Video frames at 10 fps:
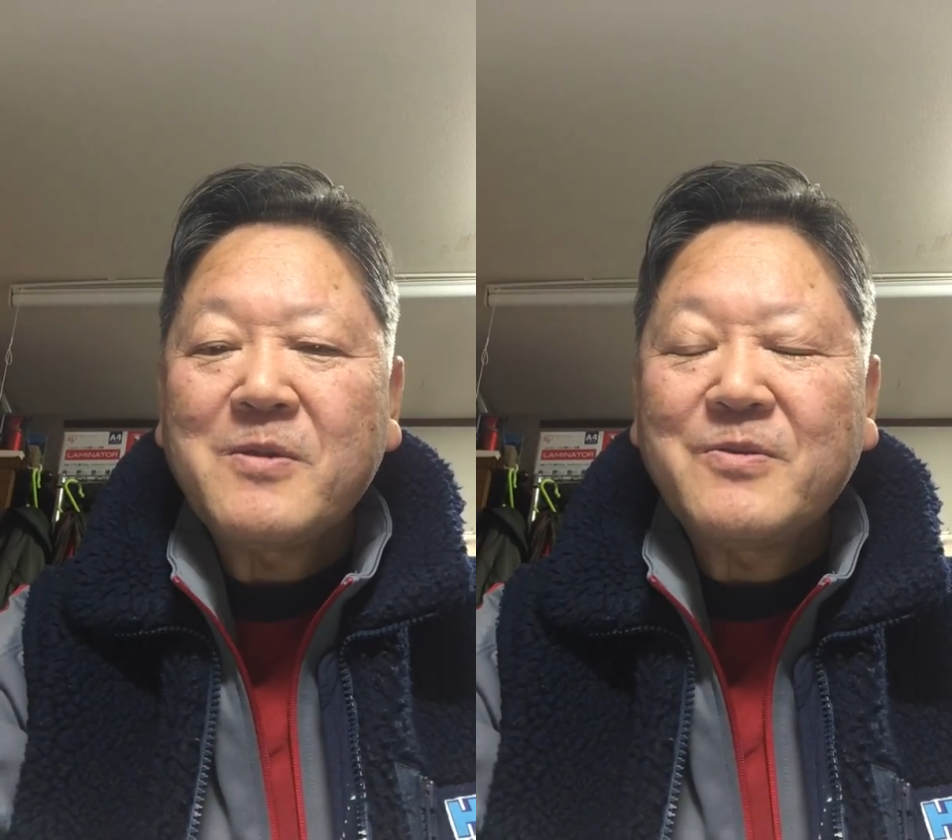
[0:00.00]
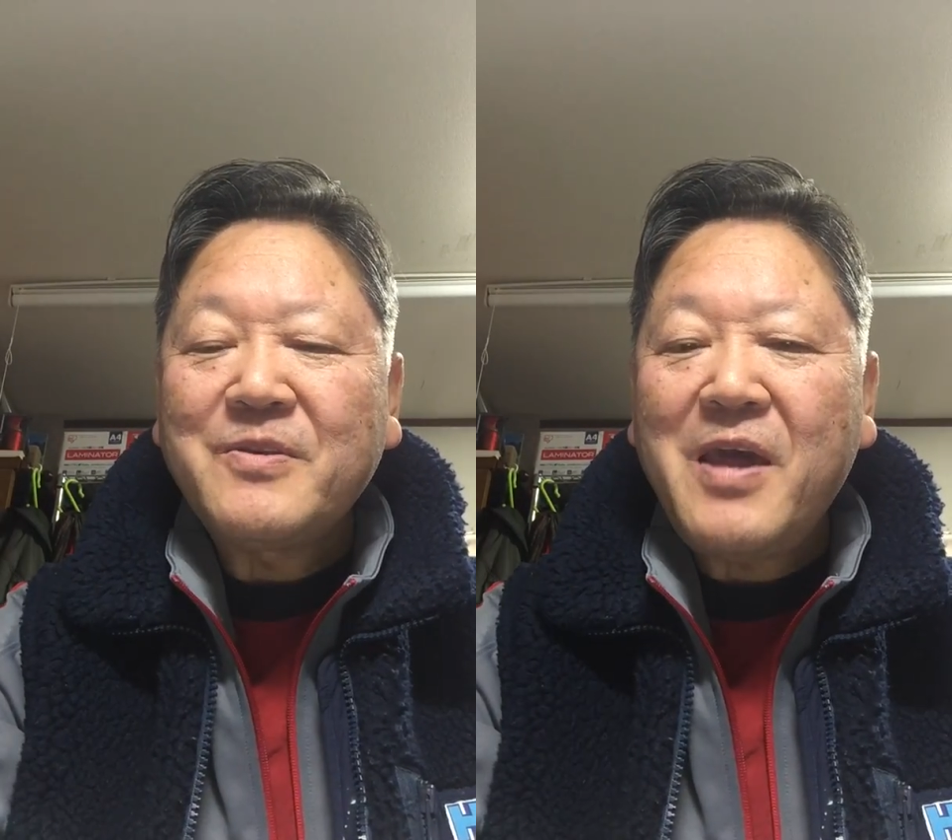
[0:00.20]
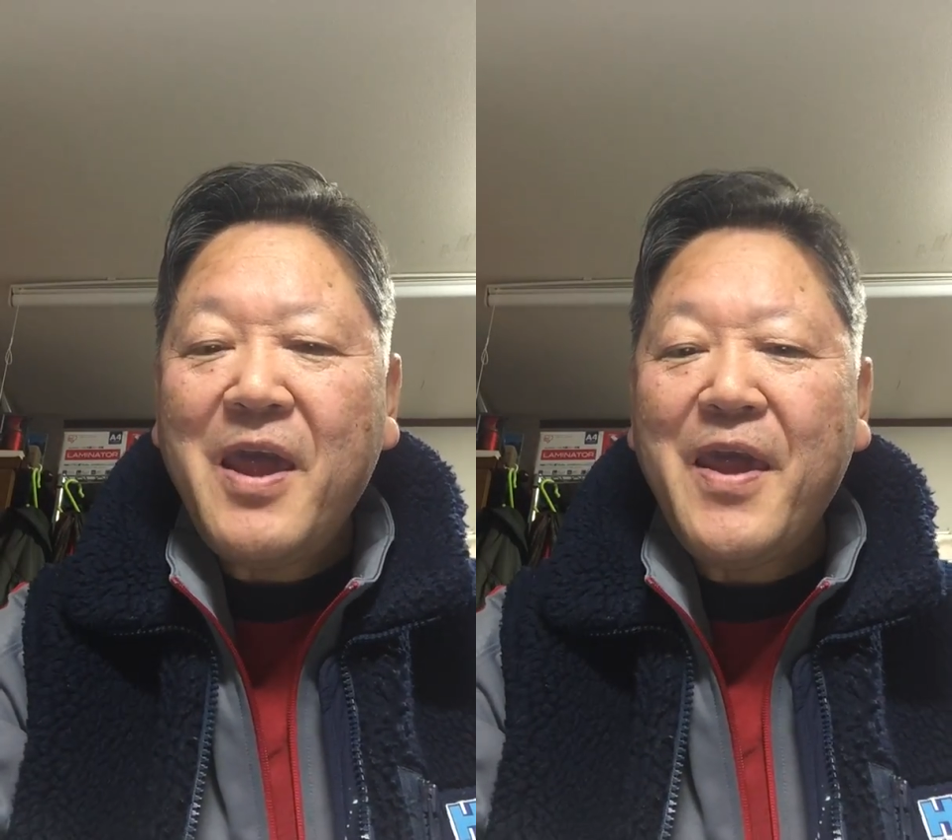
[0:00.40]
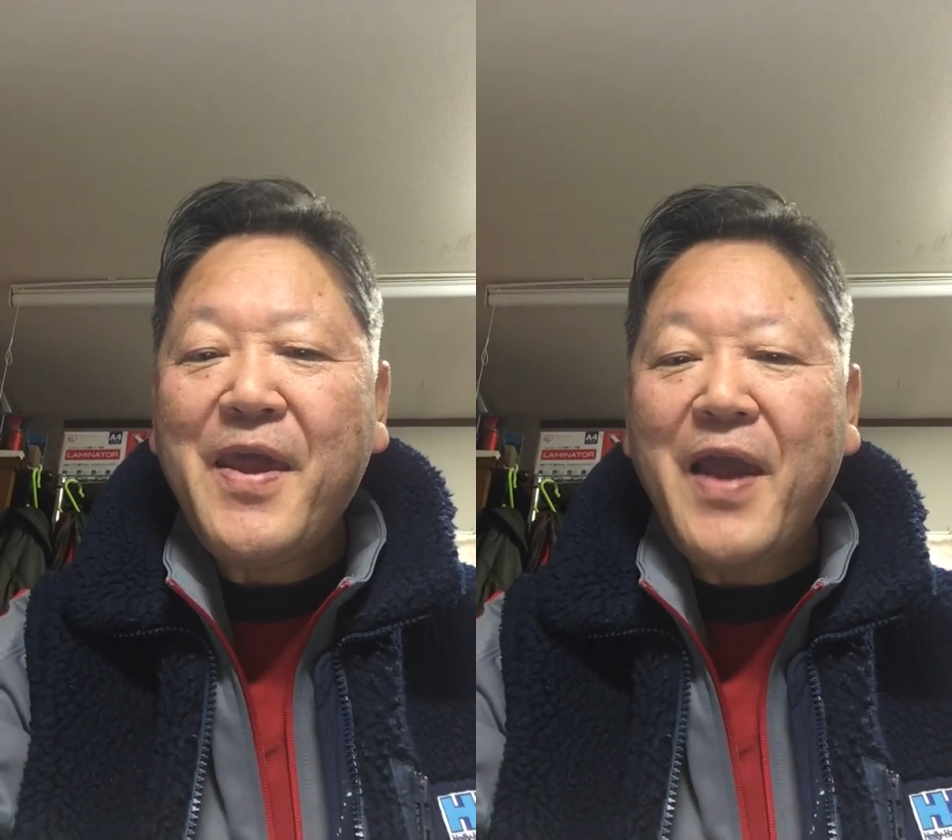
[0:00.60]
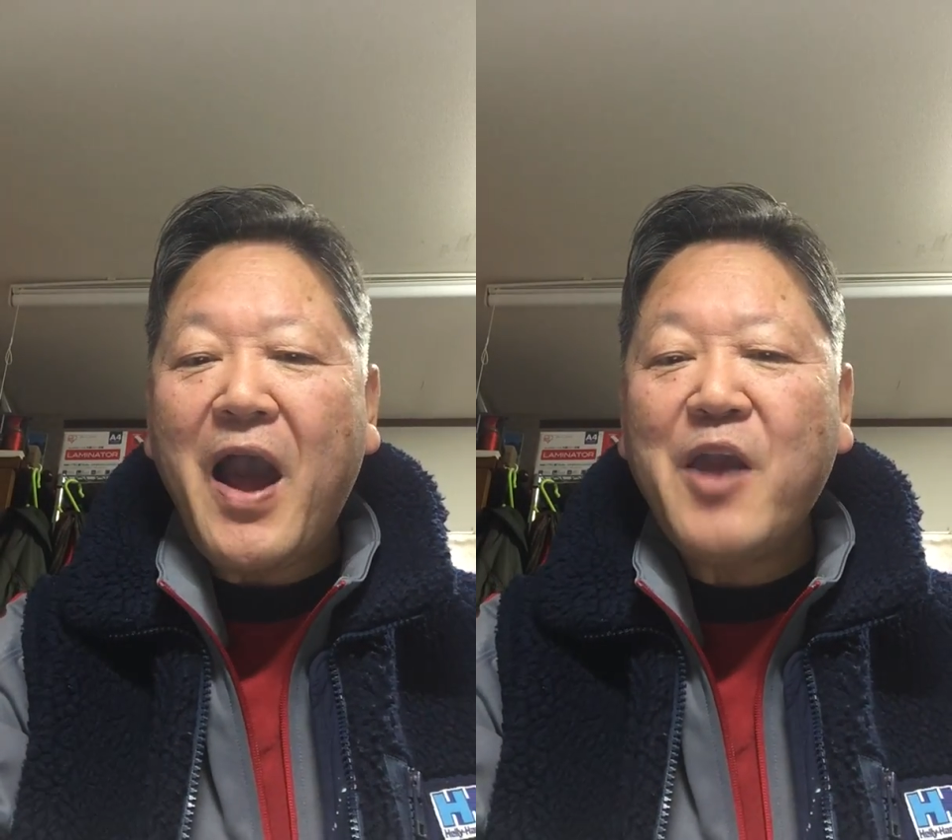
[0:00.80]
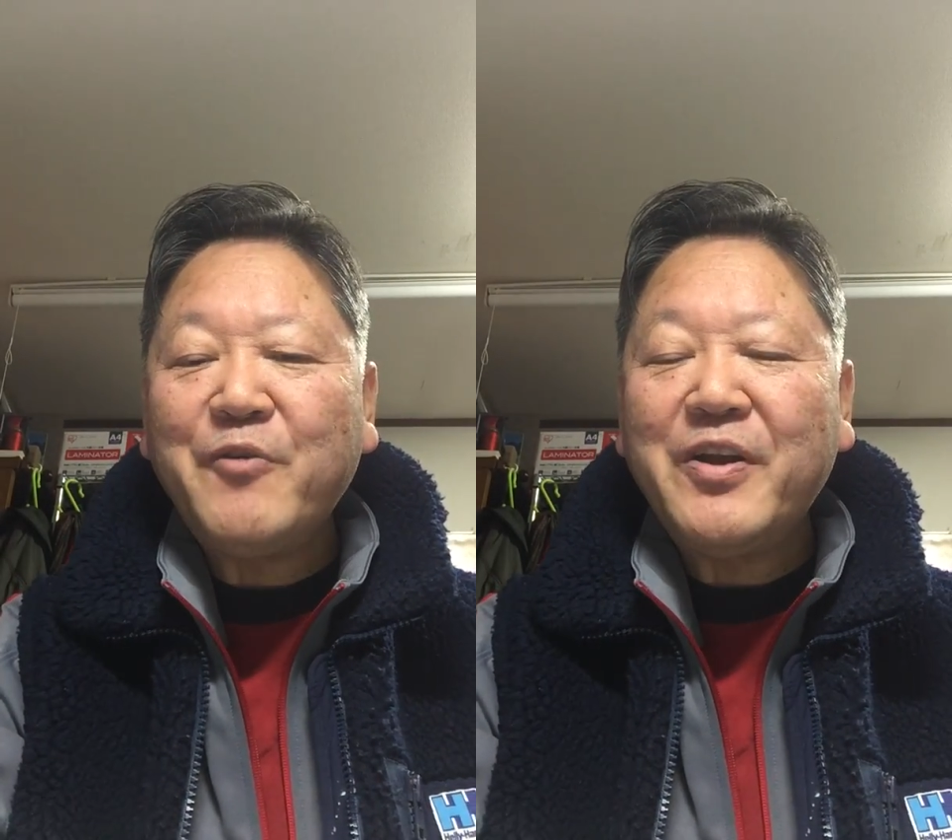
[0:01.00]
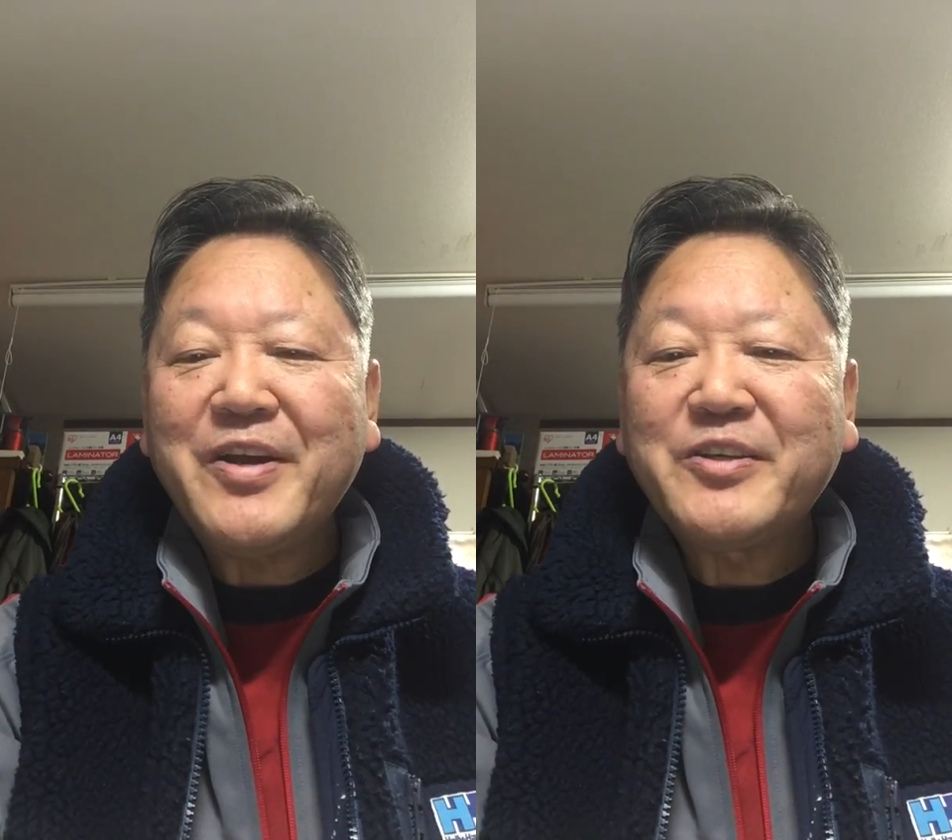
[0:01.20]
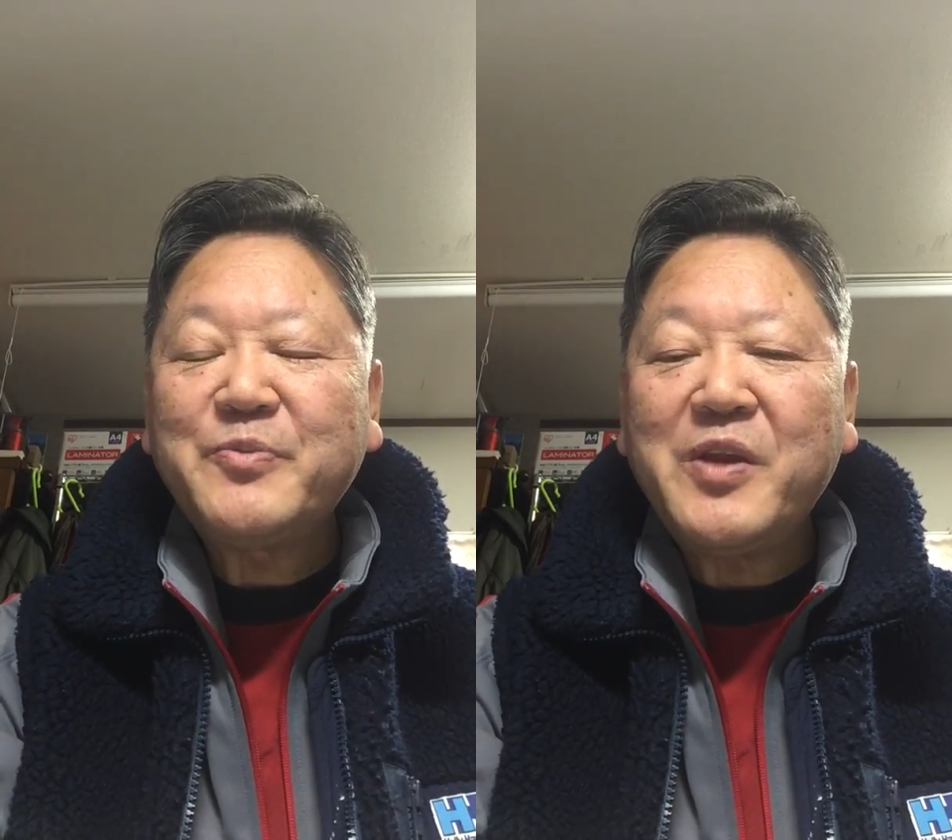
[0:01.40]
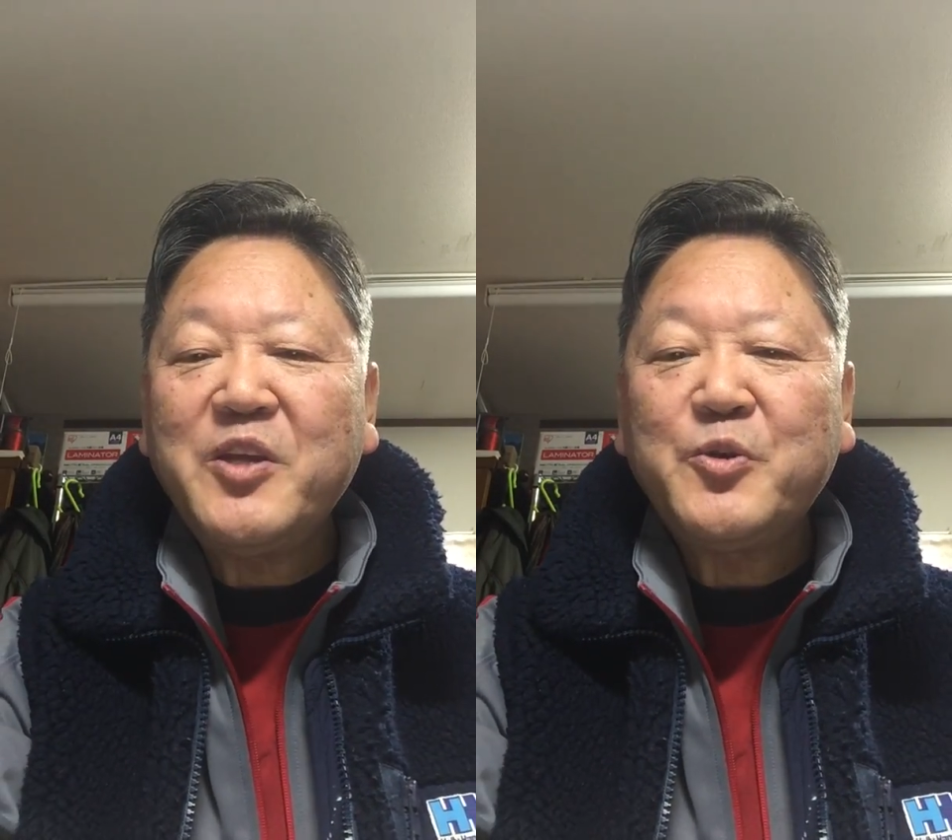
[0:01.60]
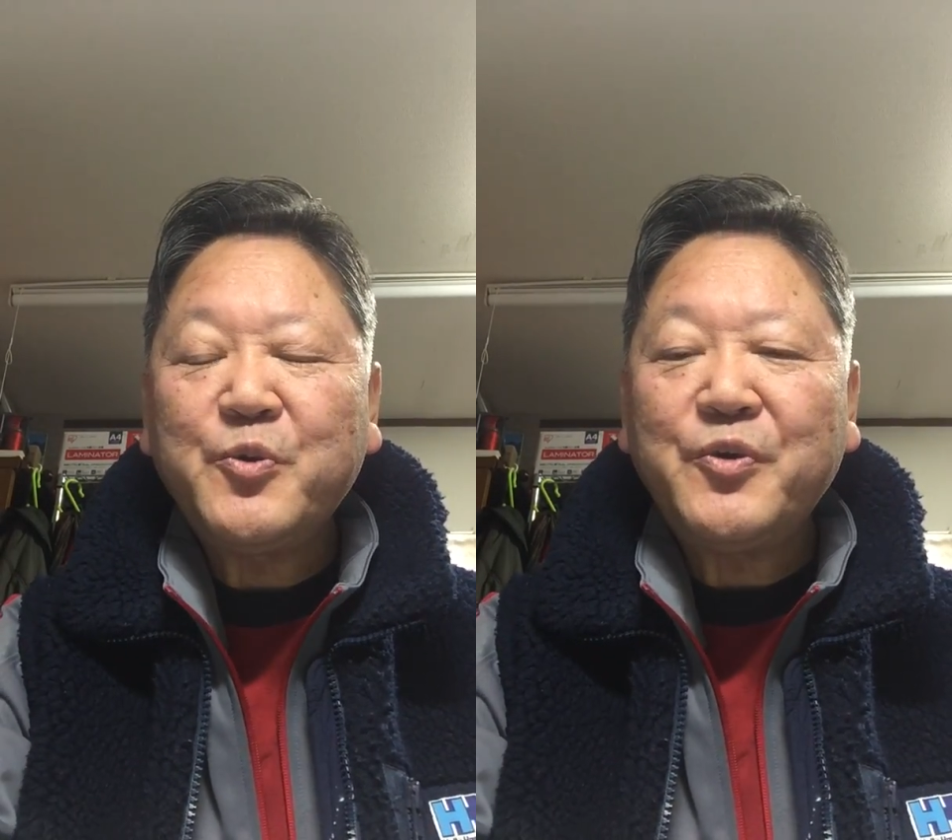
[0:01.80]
Today I will explain